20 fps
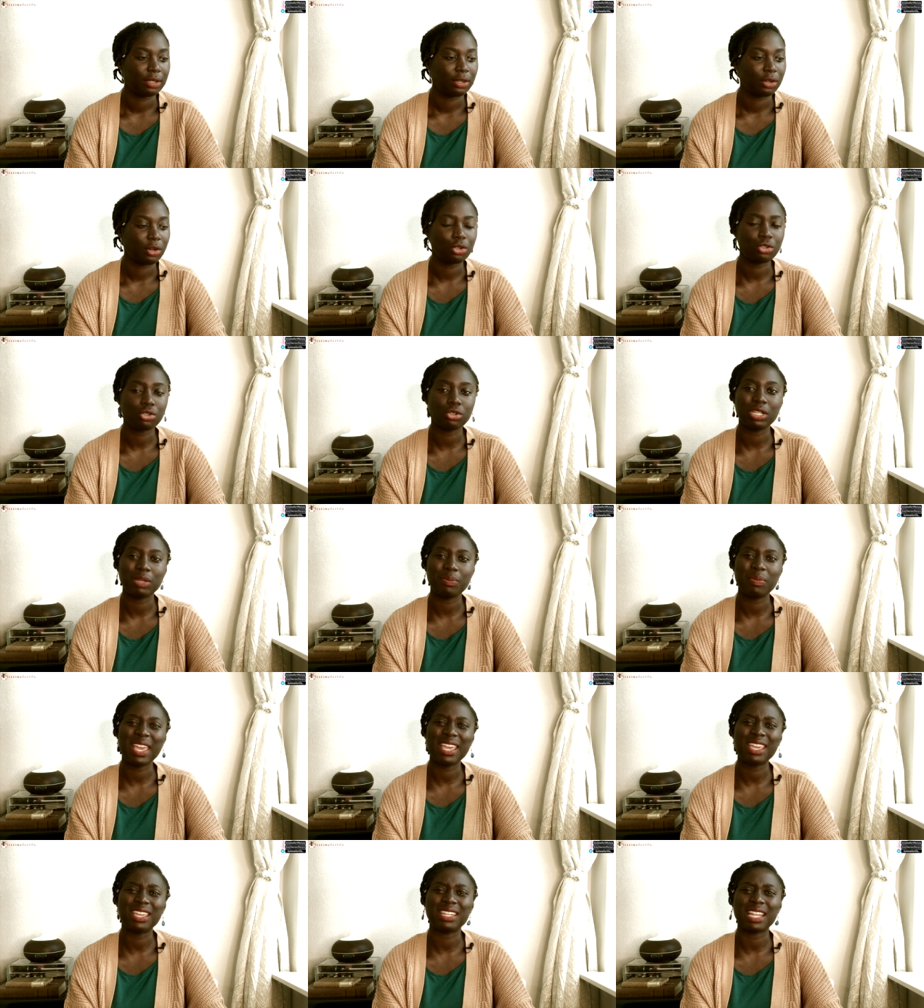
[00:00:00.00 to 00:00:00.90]
Also, the
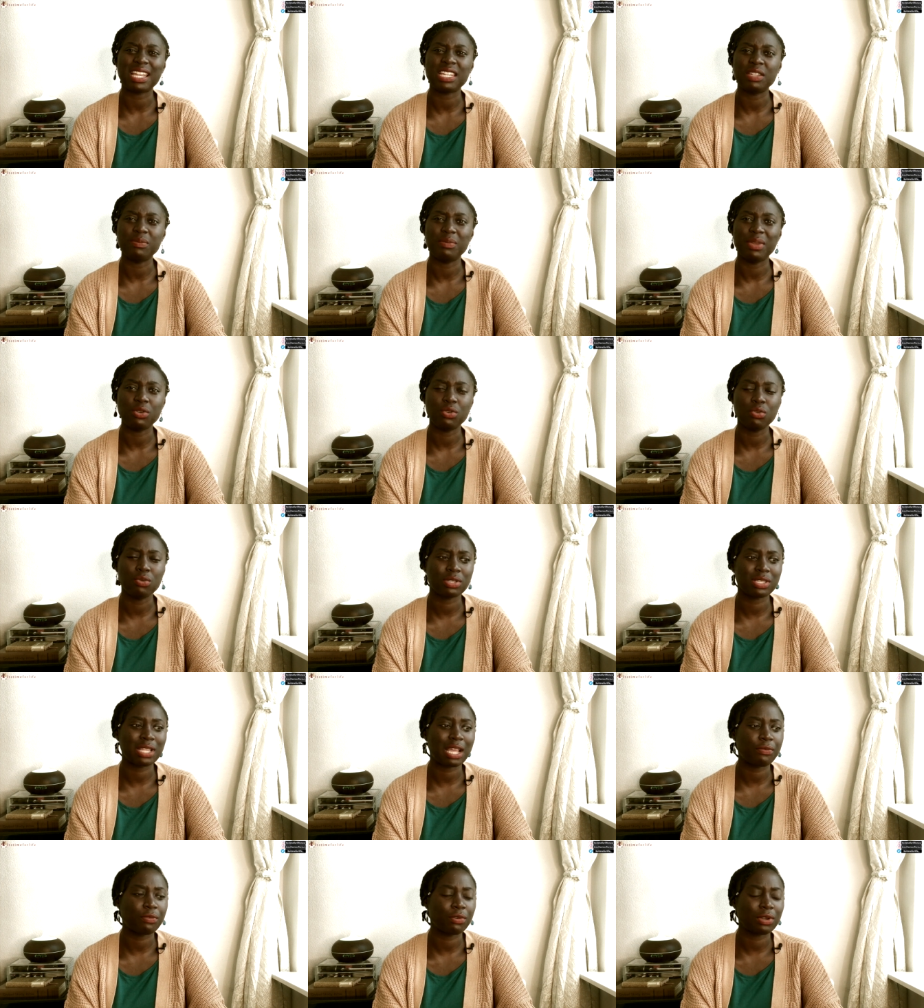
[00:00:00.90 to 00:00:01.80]
bacon that she made, who was
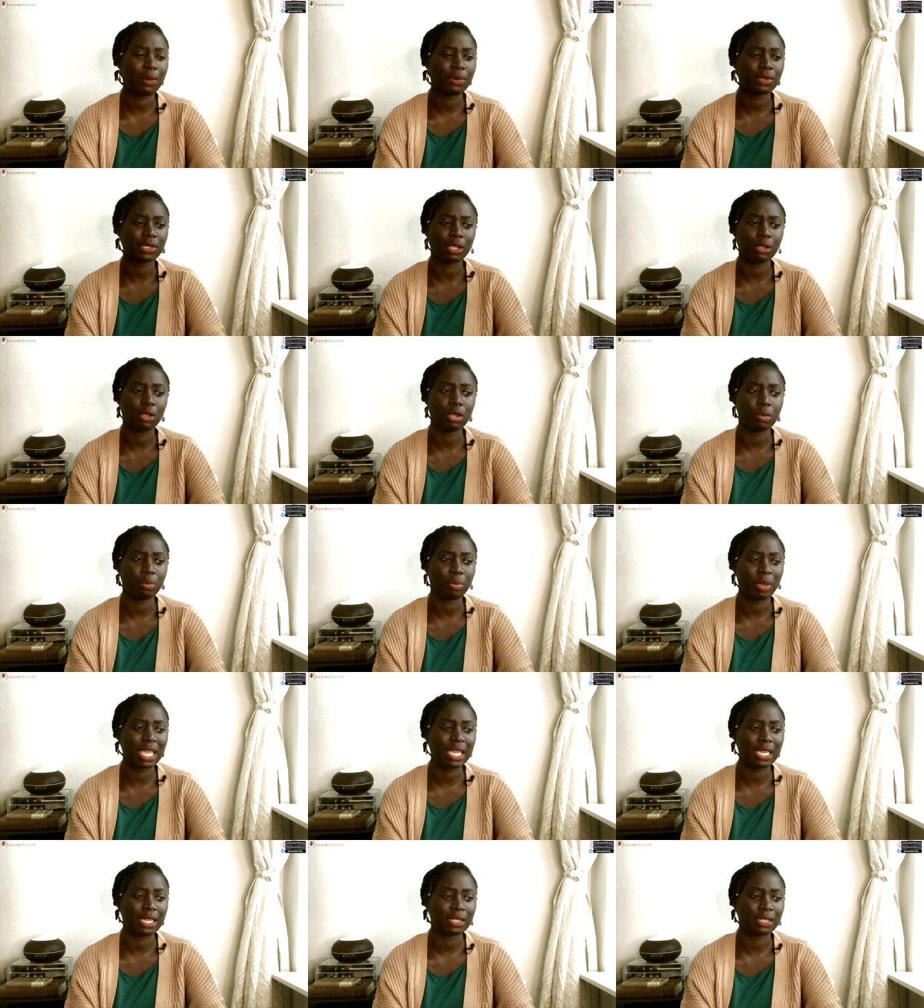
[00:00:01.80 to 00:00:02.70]
that for? That was a lot of
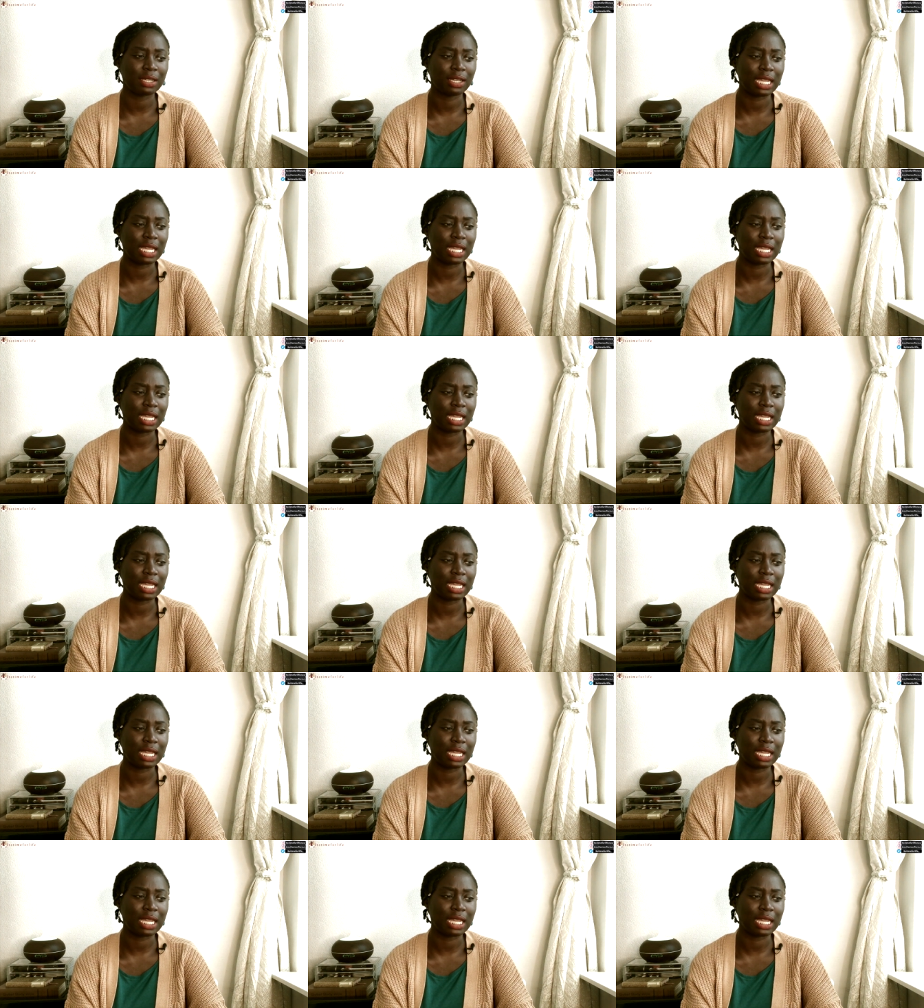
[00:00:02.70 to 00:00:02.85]
bacon.